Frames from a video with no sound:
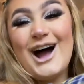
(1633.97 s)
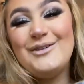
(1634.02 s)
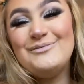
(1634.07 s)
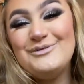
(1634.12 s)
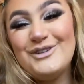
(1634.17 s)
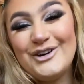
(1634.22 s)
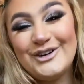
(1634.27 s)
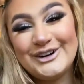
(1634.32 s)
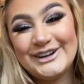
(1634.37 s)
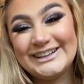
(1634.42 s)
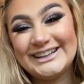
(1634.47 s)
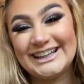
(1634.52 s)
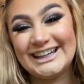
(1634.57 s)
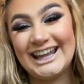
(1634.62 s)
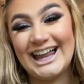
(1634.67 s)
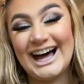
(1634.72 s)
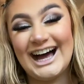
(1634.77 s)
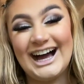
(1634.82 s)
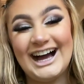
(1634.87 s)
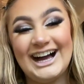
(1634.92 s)
I'm not gonna
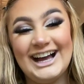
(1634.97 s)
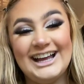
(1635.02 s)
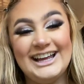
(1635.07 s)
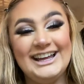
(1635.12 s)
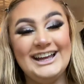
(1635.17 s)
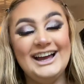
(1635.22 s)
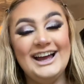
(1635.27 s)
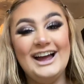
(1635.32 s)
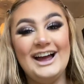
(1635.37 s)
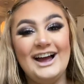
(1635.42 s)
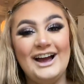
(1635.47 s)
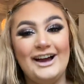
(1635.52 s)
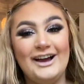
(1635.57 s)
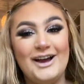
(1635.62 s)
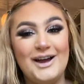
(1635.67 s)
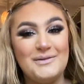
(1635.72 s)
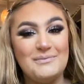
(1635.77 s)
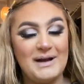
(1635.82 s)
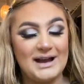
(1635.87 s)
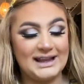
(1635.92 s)
lie.
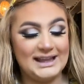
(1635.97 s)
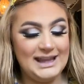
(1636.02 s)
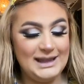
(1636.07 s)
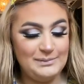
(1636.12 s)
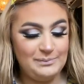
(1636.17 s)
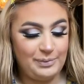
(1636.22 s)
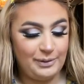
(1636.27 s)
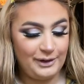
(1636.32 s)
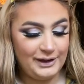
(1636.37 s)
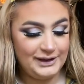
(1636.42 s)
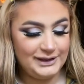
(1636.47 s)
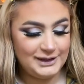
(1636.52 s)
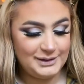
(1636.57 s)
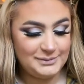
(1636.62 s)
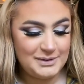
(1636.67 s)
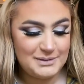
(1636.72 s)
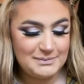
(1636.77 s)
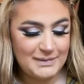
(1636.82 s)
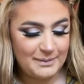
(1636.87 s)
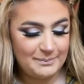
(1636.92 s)
Um, I keep putting them
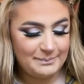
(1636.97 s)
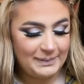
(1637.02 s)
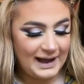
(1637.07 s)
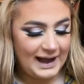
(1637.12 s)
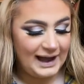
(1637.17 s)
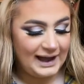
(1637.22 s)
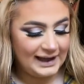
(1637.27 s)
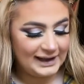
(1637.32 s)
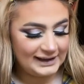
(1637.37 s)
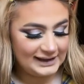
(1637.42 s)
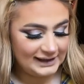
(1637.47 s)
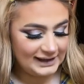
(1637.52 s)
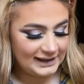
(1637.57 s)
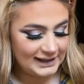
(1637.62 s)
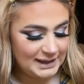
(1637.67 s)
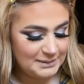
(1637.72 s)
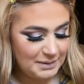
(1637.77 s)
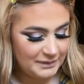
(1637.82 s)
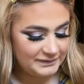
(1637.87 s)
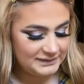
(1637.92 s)
in my bag and I
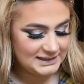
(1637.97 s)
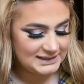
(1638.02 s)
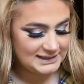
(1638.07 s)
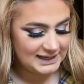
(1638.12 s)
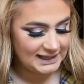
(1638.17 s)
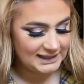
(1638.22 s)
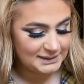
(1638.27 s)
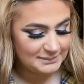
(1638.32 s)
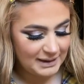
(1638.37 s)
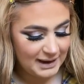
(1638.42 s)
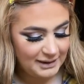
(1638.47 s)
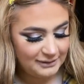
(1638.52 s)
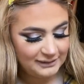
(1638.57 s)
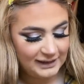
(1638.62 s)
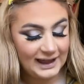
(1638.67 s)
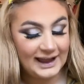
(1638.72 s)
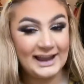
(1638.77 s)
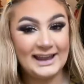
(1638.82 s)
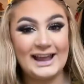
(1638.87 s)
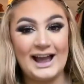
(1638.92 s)
keep having to take them out
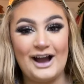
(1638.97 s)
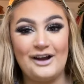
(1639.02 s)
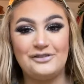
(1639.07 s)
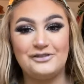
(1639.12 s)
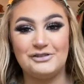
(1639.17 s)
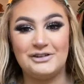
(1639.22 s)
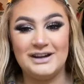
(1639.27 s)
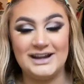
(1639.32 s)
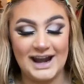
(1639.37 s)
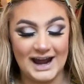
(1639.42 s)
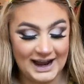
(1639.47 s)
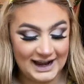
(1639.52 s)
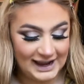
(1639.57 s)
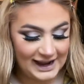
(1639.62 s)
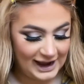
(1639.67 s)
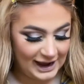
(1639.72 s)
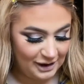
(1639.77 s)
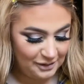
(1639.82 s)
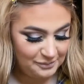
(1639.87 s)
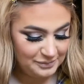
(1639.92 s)
like after a night
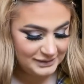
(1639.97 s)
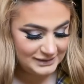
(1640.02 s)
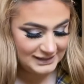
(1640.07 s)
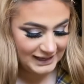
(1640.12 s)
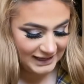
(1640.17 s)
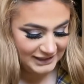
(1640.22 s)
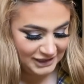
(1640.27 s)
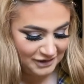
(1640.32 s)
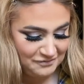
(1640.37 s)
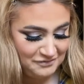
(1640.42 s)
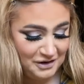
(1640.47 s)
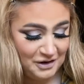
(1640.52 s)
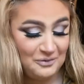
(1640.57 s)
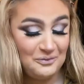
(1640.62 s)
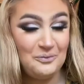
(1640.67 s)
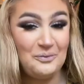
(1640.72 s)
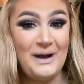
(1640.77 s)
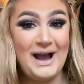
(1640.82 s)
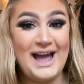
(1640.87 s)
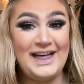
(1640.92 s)
out because I don't know
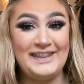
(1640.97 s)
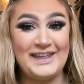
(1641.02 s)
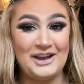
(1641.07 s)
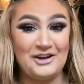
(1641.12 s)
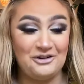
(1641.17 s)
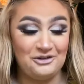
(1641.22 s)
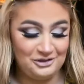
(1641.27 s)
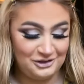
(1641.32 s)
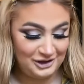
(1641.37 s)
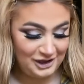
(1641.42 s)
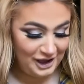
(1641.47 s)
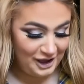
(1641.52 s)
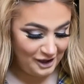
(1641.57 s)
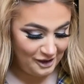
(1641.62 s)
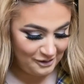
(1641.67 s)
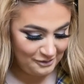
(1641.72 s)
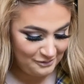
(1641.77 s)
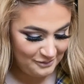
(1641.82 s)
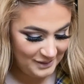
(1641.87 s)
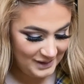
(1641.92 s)
where they all
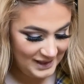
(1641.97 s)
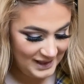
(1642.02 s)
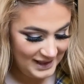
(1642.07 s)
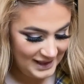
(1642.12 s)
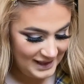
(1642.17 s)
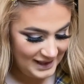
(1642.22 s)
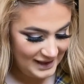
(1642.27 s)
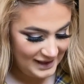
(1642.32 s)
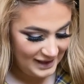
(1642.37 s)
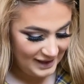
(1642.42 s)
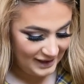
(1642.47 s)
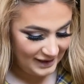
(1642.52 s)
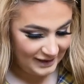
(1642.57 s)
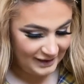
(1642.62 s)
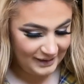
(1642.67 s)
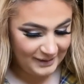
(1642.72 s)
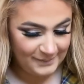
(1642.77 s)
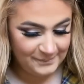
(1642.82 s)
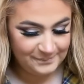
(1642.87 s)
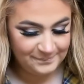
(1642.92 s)
go.
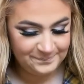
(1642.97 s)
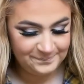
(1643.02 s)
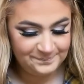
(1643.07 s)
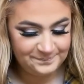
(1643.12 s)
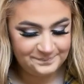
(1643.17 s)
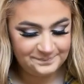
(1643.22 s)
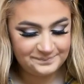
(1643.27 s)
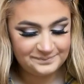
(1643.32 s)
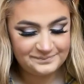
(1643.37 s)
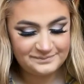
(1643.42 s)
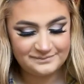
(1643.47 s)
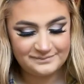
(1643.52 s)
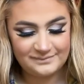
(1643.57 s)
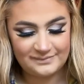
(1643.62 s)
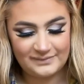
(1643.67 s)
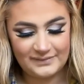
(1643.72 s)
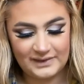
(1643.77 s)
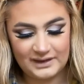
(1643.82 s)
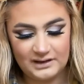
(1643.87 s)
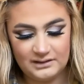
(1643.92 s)
Um,
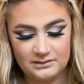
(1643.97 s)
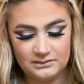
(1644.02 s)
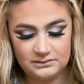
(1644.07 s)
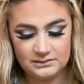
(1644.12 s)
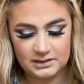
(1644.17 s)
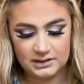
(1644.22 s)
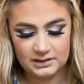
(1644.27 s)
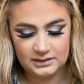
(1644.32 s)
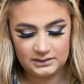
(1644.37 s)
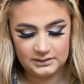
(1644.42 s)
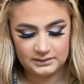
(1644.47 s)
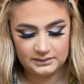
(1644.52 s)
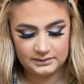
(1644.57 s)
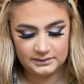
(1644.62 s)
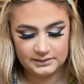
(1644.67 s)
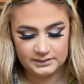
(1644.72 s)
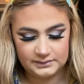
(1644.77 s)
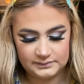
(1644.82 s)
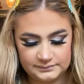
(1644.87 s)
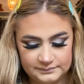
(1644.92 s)
oh God.